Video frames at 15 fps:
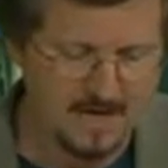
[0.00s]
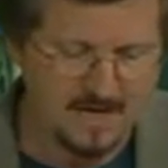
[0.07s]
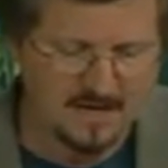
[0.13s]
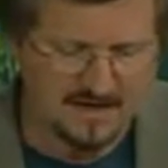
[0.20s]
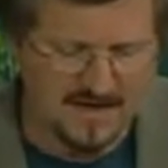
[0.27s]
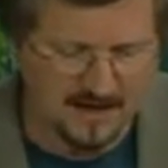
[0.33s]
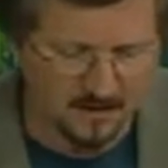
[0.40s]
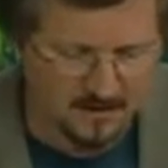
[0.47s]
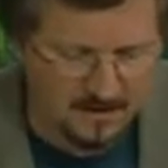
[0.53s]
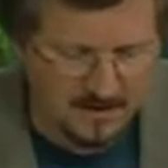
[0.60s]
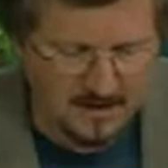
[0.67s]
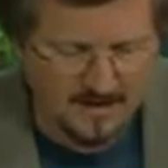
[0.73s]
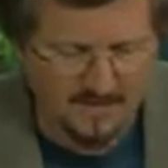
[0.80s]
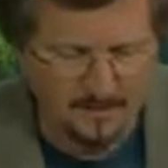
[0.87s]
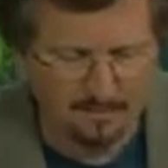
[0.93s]
Now,
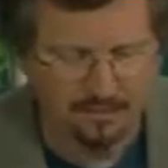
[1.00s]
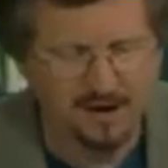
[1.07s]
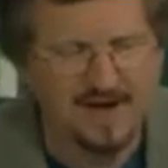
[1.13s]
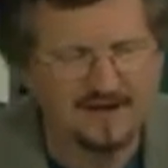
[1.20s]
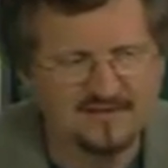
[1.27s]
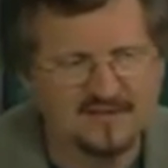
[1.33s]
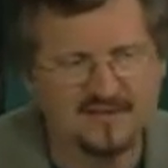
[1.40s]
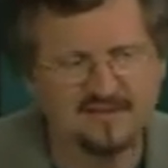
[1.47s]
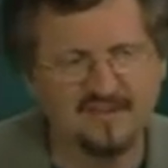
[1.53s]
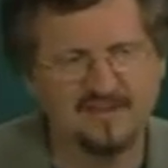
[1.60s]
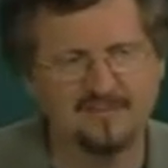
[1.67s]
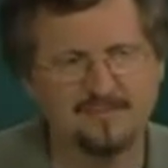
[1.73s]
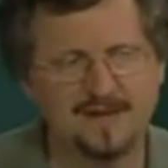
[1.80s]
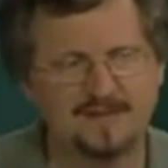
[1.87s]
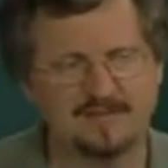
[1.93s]
the process of
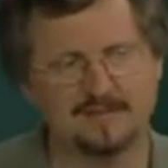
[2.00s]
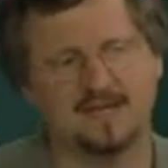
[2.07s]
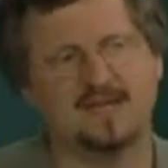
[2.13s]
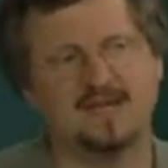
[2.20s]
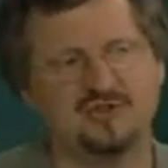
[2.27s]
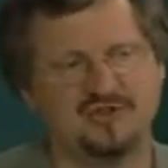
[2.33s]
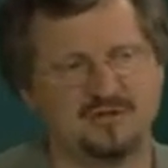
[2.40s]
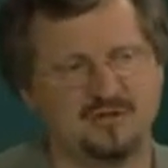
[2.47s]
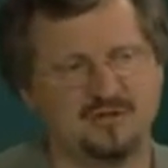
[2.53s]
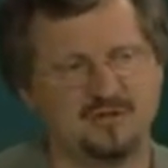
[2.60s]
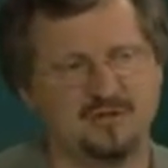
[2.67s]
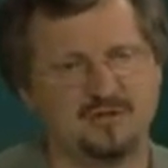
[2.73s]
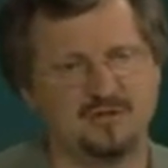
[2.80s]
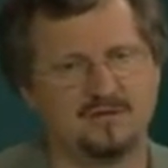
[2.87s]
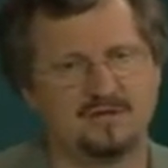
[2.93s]
methylation,
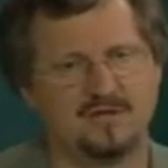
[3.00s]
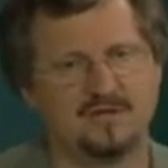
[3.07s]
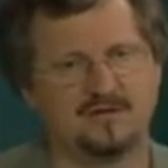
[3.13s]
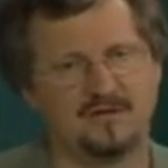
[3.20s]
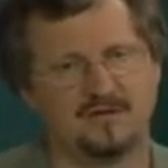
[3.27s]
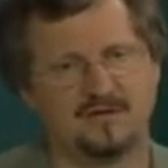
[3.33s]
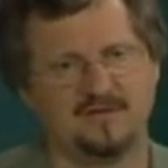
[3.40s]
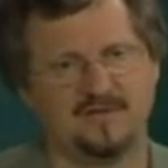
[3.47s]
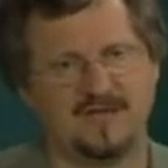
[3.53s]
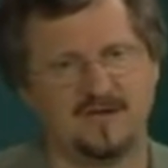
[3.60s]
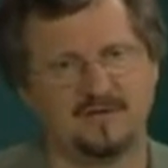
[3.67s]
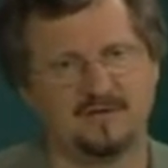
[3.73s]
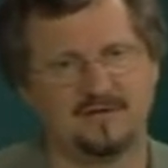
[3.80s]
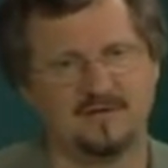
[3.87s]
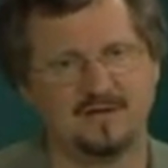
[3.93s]
it turns
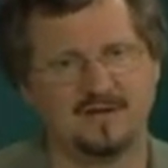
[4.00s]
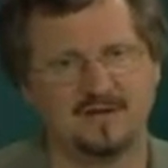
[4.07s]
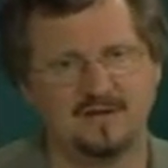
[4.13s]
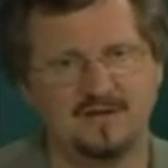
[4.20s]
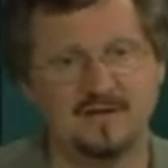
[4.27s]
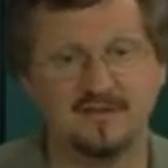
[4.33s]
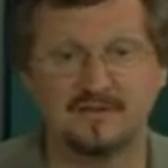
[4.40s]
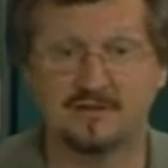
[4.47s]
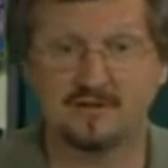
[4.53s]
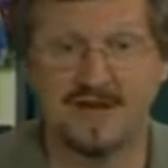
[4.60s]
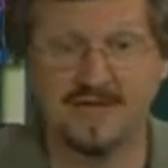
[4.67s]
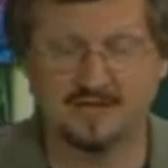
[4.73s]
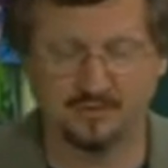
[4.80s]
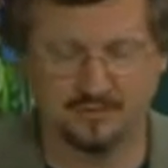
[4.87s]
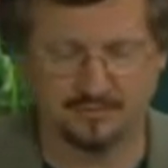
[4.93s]
out, is a
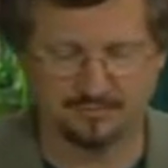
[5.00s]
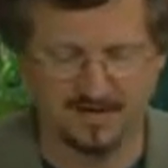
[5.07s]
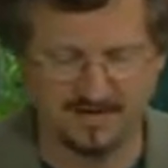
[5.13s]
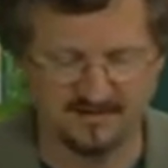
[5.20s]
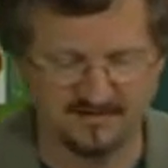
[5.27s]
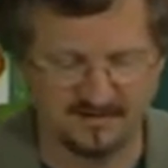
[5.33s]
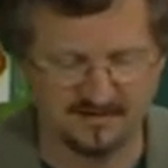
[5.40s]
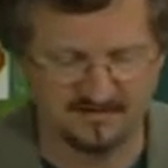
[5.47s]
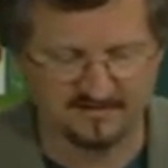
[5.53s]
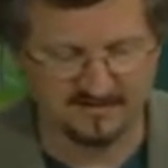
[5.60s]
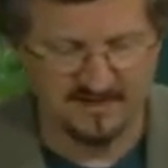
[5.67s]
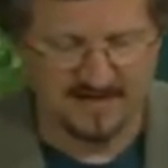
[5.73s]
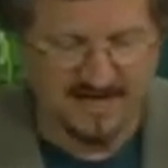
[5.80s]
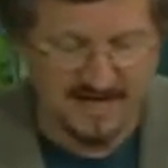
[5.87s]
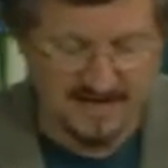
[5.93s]
gradual process,
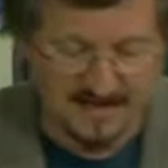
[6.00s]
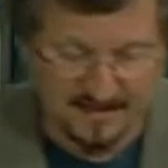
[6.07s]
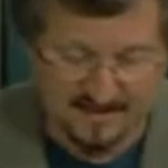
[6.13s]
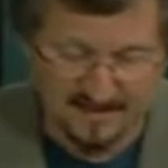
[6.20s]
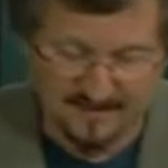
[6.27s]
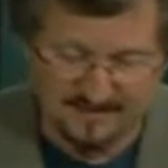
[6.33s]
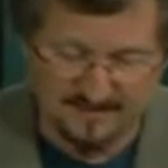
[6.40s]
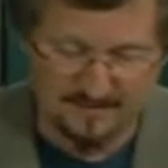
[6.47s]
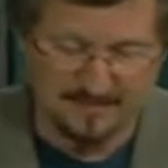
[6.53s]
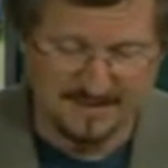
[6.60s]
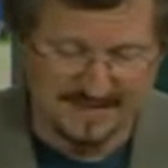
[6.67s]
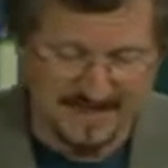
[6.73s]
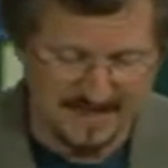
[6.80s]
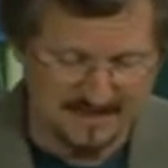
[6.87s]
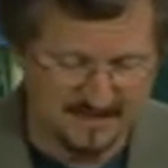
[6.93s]
and it doesn't
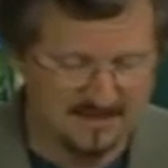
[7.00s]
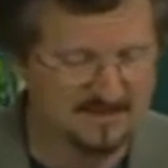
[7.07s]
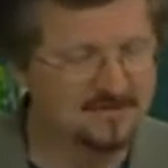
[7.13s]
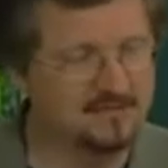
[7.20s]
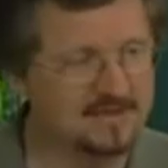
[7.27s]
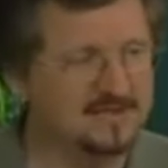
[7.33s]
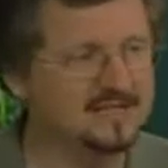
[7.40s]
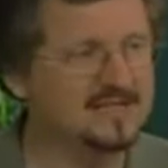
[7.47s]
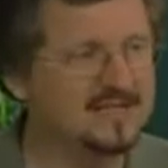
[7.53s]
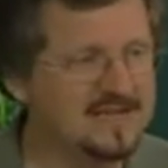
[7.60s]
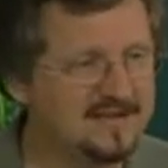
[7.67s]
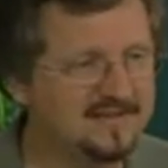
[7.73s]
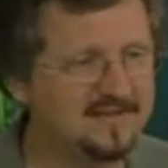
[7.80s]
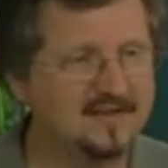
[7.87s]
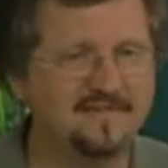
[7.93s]
begin until at
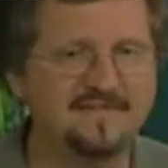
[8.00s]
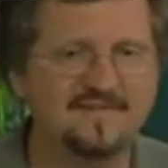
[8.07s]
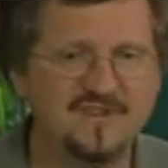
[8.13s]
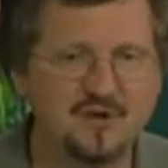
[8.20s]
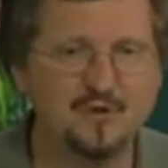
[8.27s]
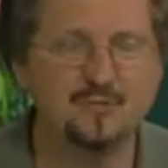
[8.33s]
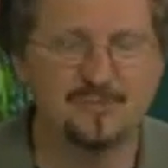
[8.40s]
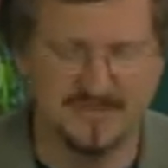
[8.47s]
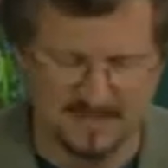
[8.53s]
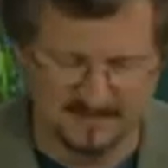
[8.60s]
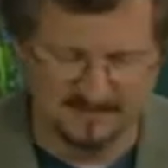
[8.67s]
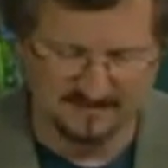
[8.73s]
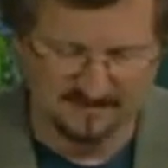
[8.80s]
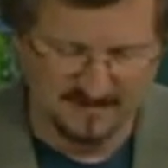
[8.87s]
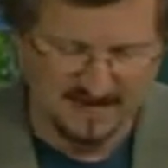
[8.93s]
least a few
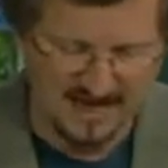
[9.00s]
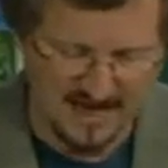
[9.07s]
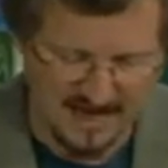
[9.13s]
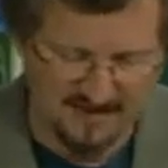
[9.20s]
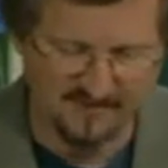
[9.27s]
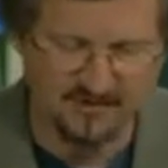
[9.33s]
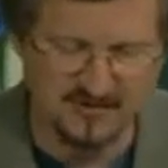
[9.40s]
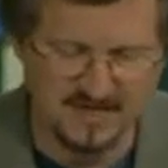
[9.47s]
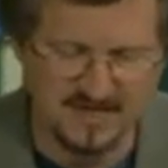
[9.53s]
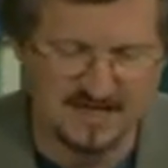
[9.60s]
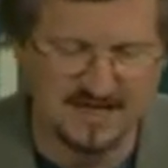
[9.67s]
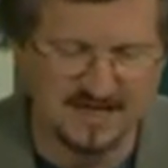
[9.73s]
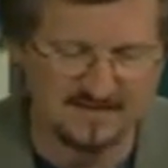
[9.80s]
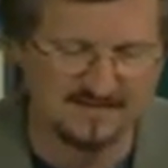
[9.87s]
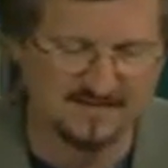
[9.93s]
minutes after
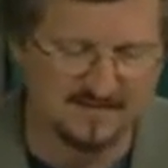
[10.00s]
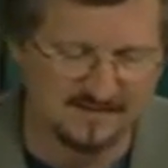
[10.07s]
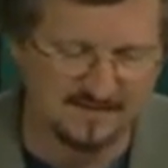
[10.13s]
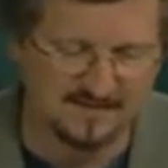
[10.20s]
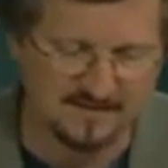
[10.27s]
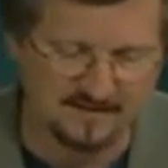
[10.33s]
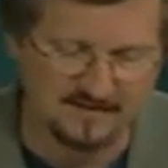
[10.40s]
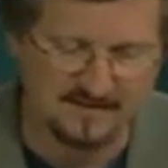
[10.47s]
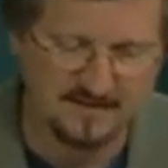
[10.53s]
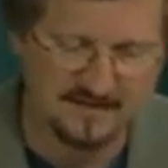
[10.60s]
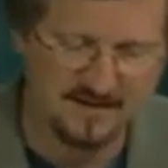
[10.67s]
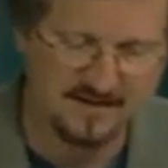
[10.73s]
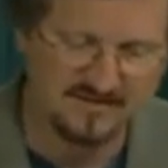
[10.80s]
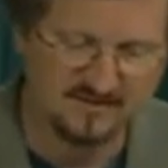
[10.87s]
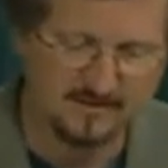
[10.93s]
DNA synthesis
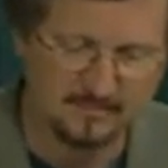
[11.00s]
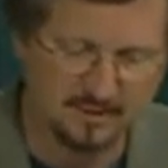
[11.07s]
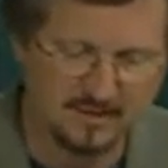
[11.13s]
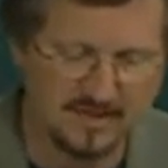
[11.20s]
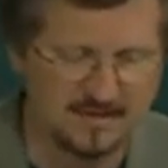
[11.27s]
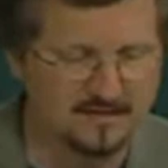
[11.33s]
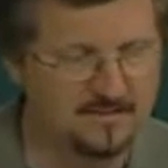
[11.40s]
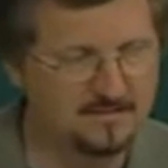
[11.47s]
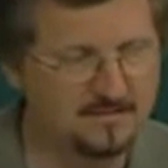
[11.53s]
is complete.